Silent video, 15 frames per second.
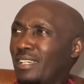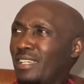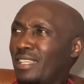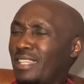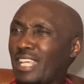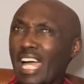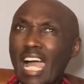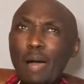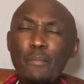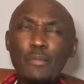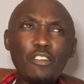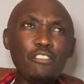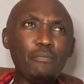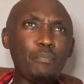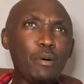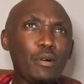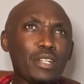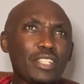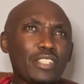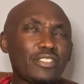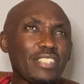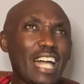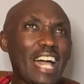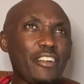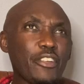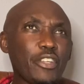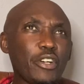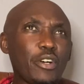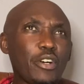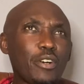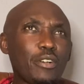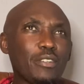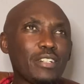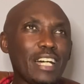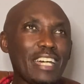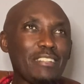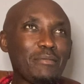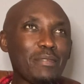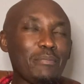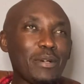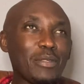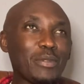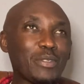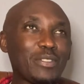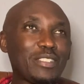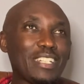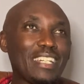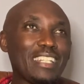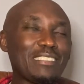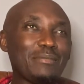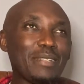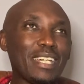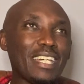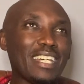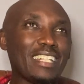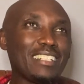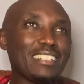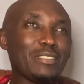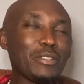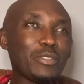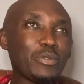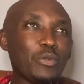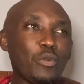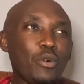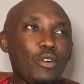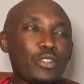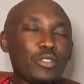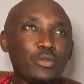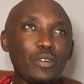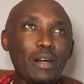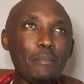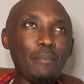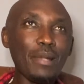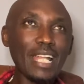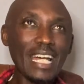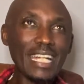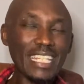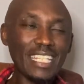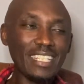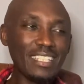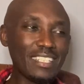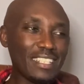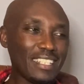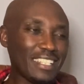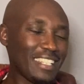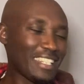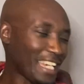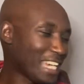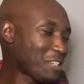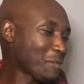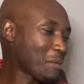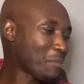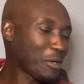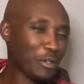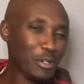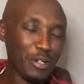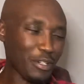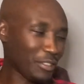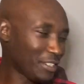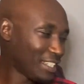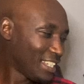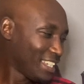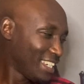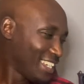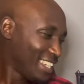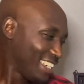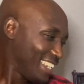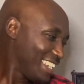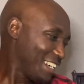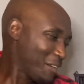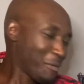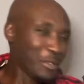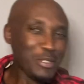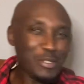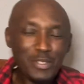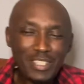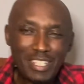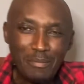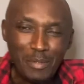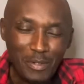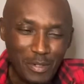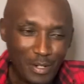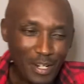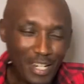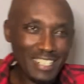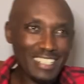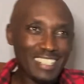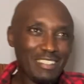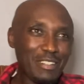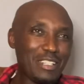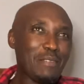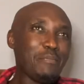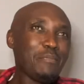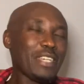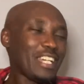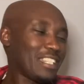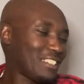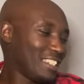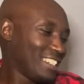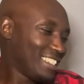the army of Polisario. I remember those days, man. Those wars were bloody. Anyway, Morocco. What do you, the Moroccan, the Olympiad,